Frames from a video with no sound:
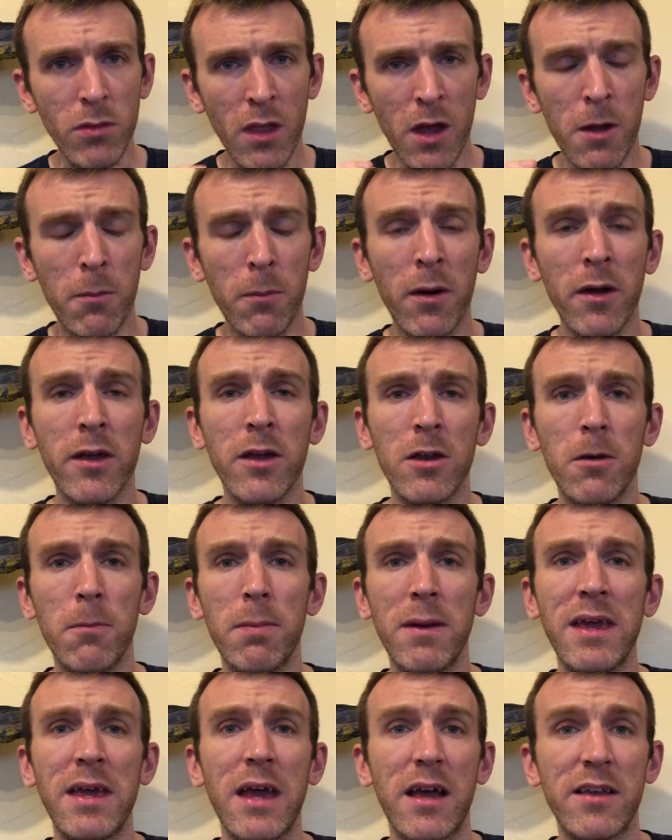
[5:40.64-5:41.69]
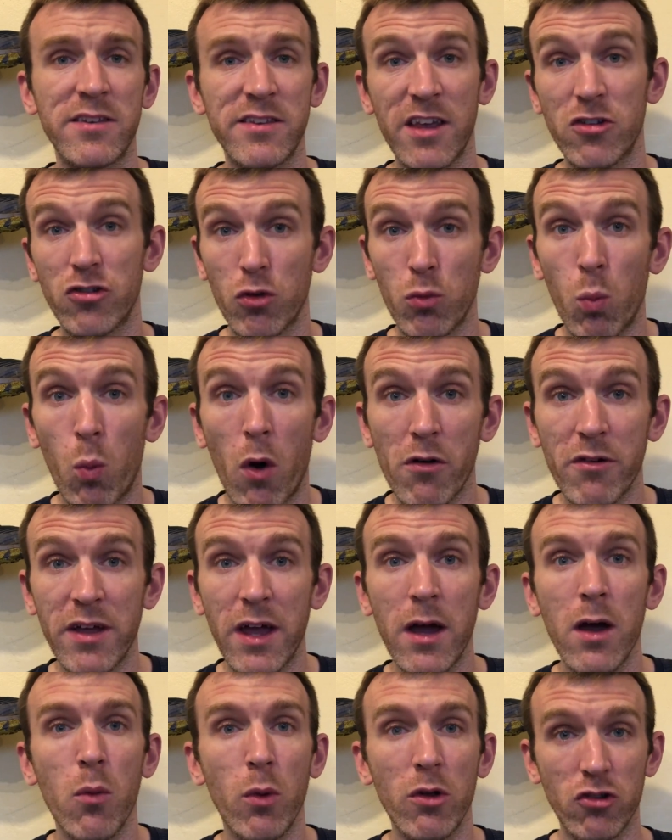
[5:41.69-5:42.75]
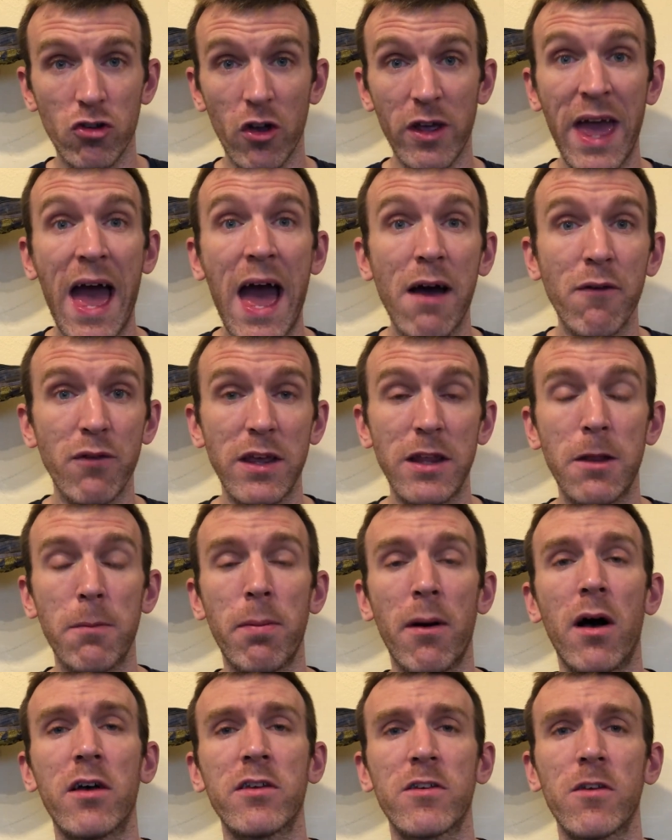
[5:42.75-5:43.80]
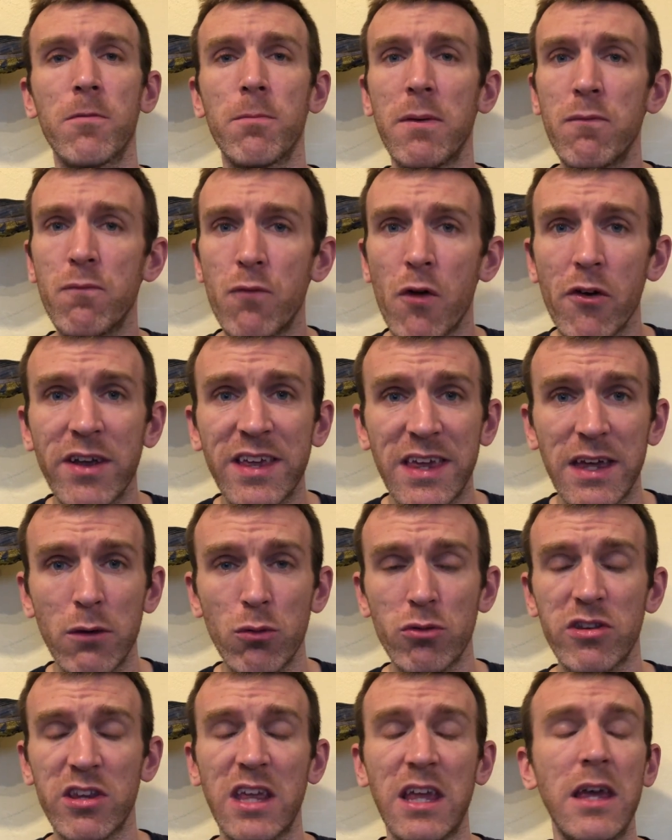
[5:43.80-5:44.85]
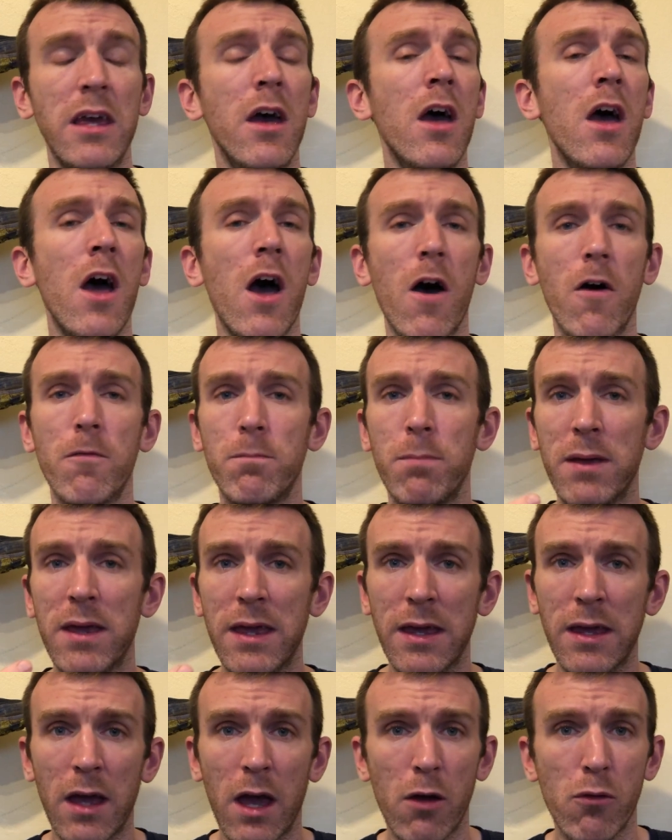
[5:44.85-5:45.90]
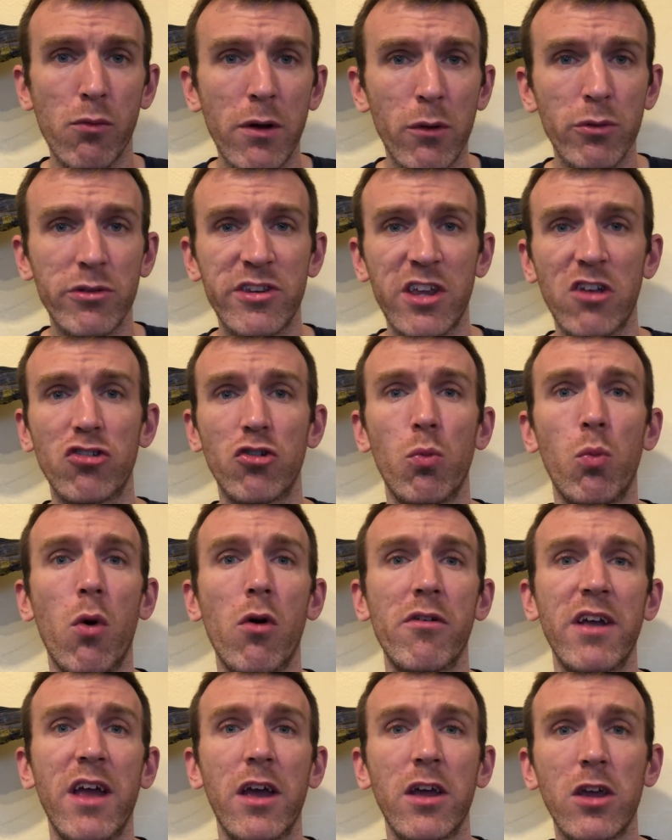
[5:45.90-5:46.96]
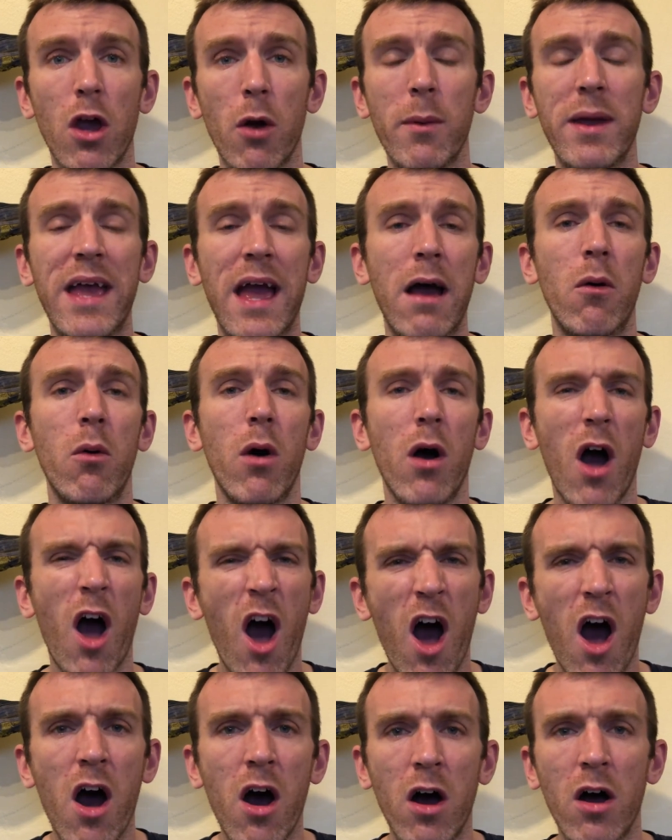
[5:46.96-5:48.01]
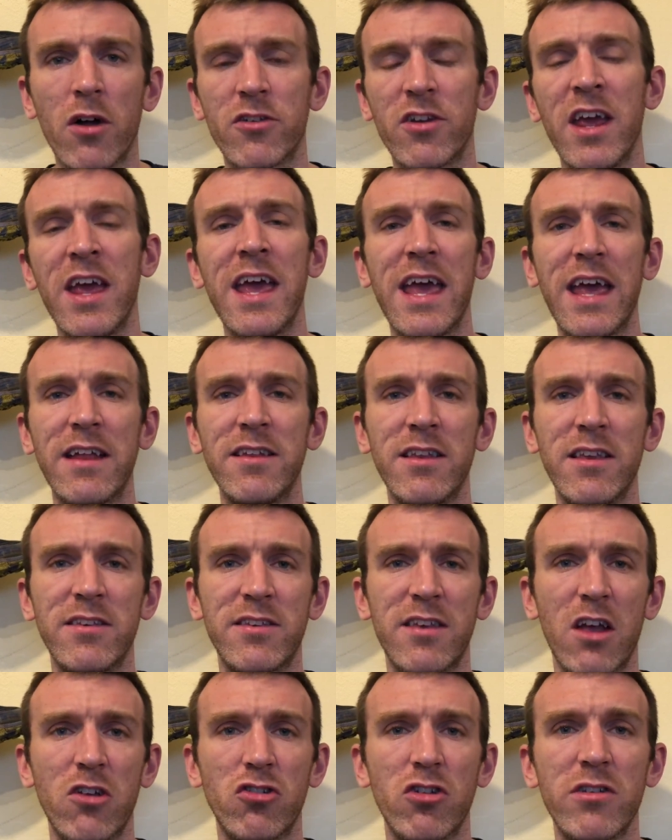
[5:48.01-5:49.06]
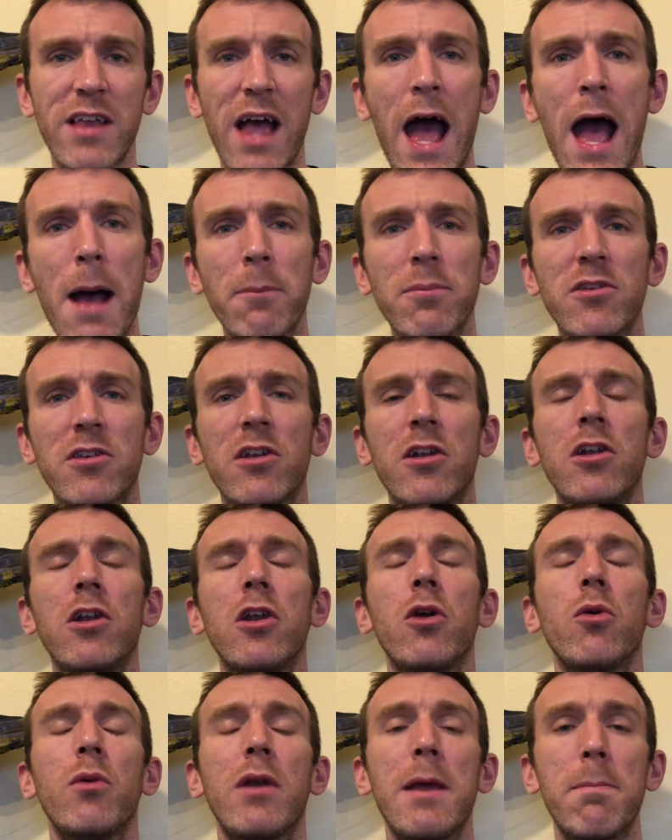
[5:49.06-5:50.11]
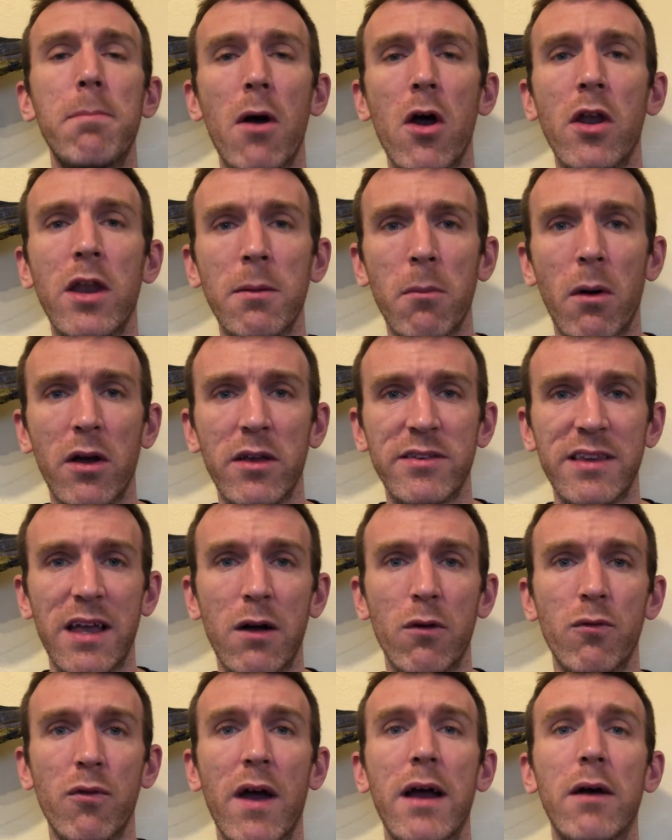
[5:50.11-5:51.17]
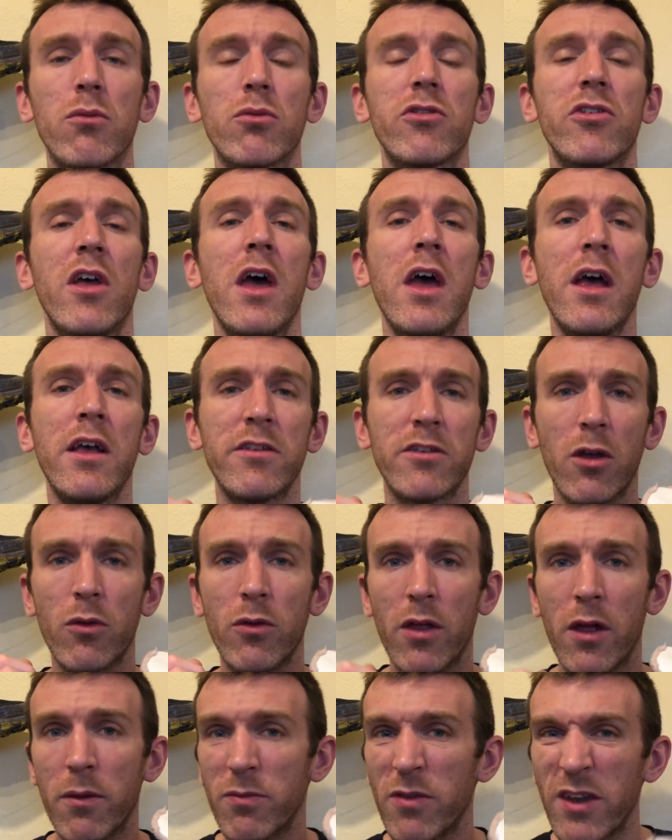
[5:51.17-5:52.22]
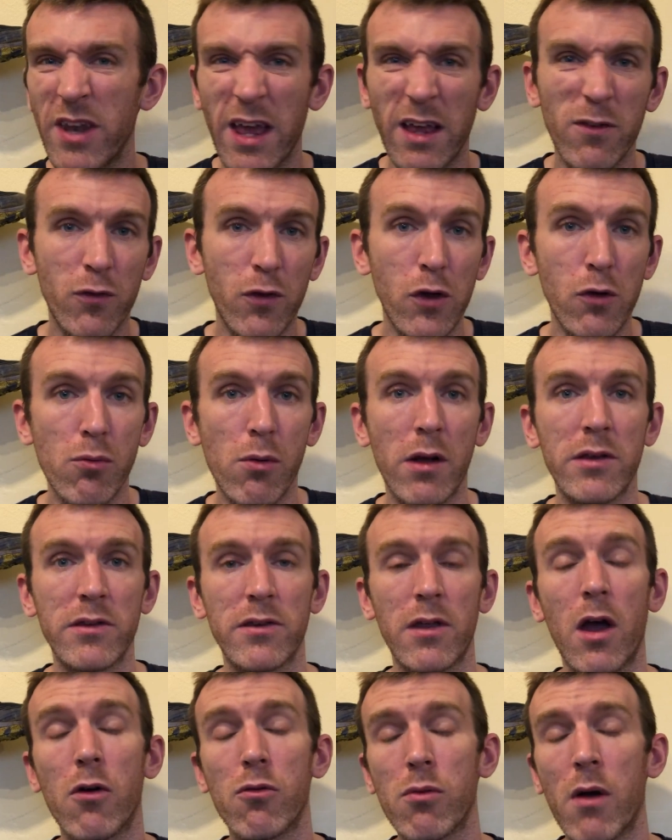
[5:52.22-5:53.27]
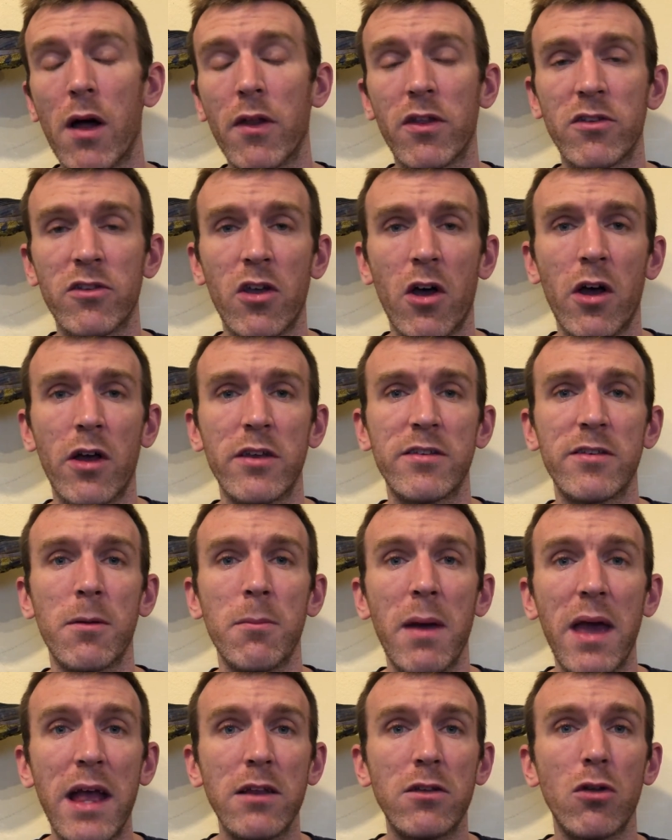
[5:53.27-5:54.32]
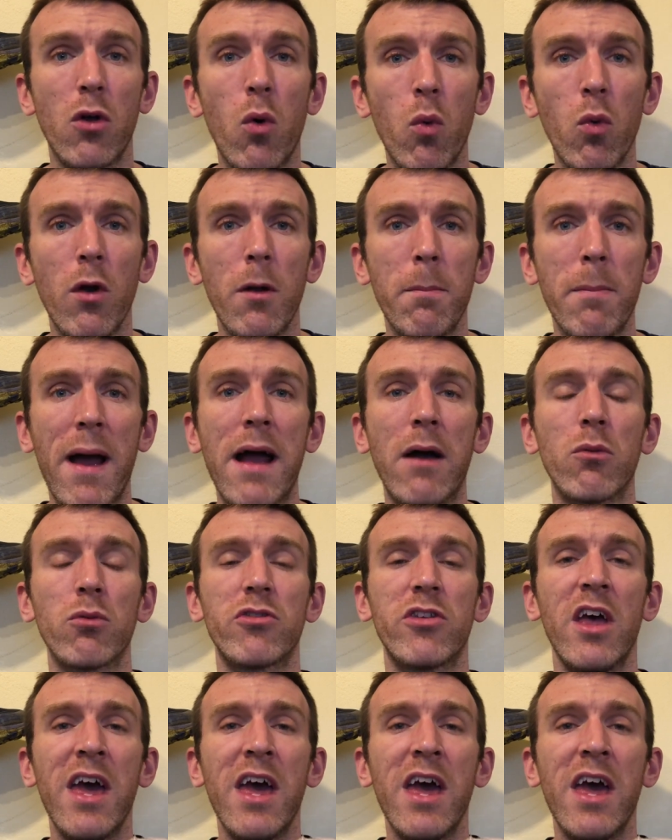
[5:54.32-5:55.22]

am I going to be a session warrior, which I have in the past. I've been very guilty of being a real session warrior, going out hard in these sessions, absolutely burning myself out so that the next few runs are rather tiresome. It's all about